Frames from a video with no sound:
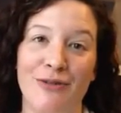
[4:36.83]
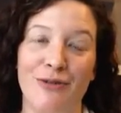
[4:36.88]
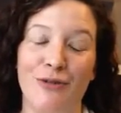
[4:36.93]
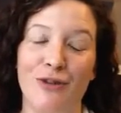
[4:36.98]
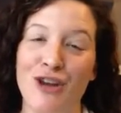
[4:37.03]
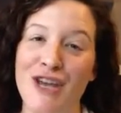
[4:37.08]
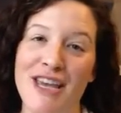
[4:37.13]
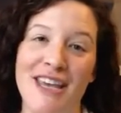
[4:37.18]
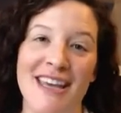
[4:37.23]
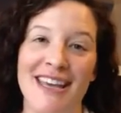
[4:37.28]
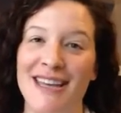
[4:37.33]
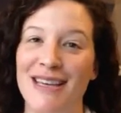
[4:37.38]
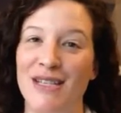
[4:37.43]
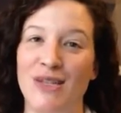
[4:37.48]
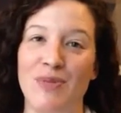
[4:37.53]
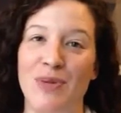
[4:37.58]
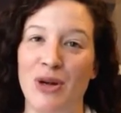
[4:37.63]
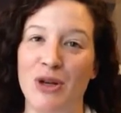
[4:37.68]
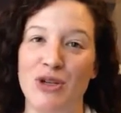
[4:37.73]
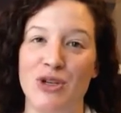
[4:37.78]
freaky
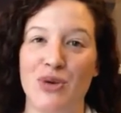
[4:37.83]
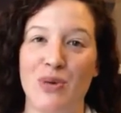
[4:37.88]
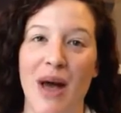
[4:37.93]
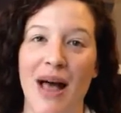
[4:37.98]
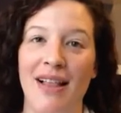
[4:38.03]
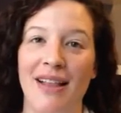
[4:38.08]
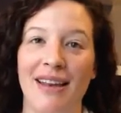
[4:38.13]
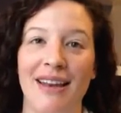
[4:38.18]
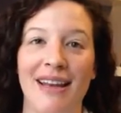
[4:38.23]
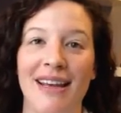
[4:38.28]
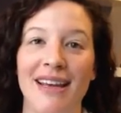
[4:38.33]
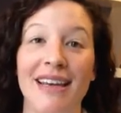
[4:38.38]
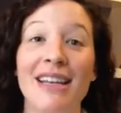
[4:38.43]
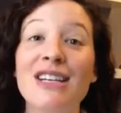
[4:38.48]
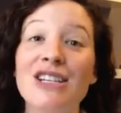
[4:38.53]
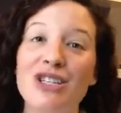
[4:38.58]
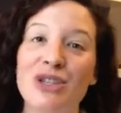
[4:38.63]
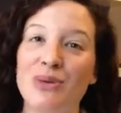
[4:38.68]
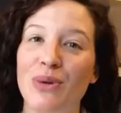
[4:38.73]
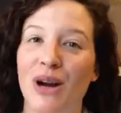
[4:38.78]
spirituality
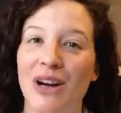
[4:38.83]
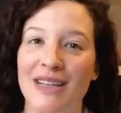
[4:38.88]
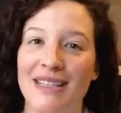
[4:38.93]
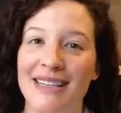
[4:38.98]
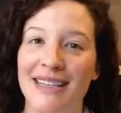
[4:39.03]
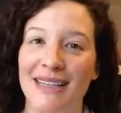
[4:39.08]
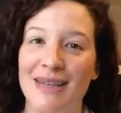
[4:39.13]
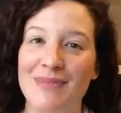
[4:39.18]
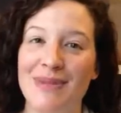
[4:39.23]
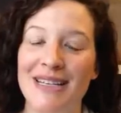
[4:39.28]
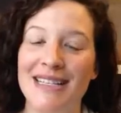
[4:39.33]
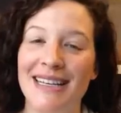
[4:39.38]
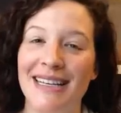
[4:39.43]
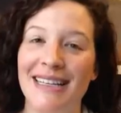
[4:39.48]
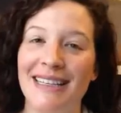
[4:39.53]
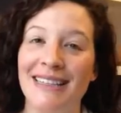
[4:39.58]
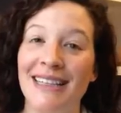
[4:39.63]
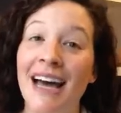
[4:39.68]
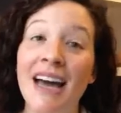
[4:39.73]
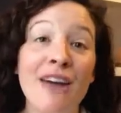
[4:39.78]
into our daily
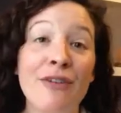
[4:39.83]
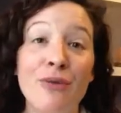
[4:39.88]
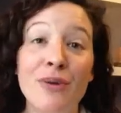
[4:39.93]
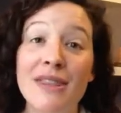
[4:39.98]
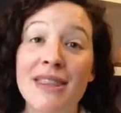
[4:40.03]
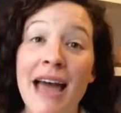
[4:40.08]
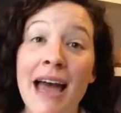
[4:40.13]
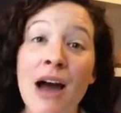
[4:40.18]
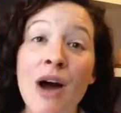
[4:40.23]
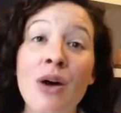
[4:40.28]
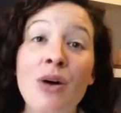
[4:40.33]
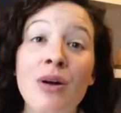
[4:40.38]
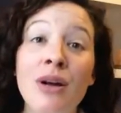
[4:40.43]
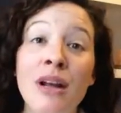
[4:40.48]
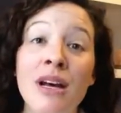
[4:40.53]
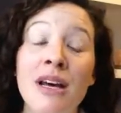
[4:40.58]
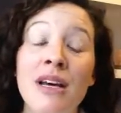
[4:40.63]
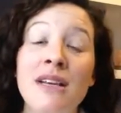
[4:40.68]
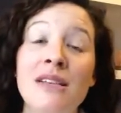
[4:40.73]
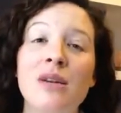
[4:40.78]
mundane life without
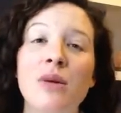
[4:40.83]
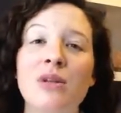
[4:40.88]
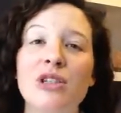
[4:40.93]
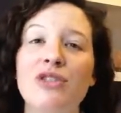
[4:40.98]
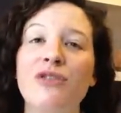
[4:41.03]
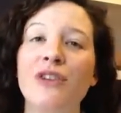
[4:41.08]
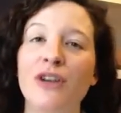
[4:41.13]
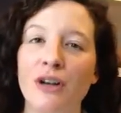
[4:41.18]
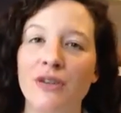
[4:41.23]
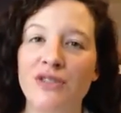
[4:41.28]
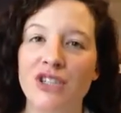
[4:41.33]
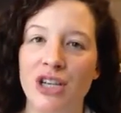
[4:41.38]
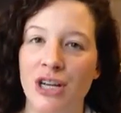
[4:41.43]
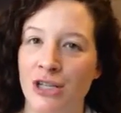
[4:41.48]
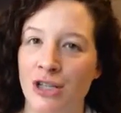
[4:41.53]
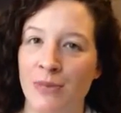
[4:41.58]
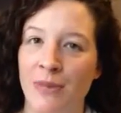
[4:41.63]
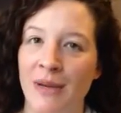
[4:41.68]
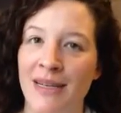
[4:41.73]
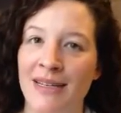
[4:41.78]
so much fear of
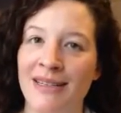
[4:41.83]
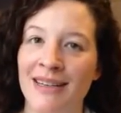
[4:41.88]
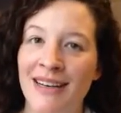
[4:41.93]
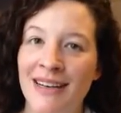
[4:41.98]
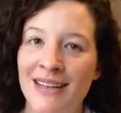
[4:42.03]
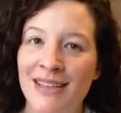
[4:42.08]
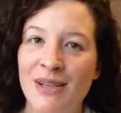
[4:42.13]
judgment.